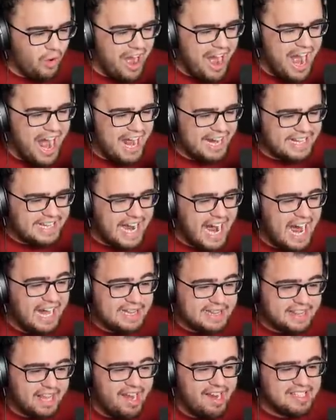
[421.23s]
why I
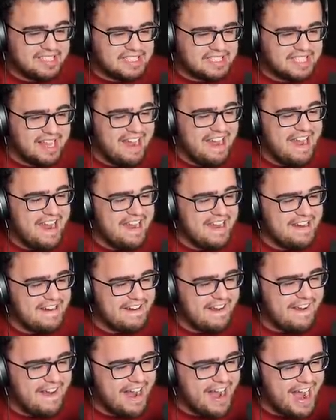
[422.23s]
got this
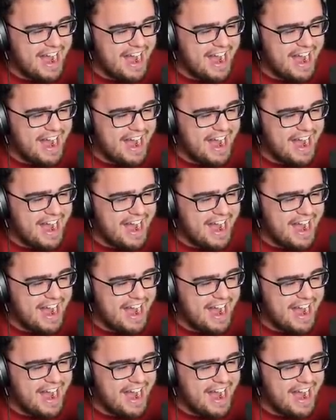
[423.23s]
thing!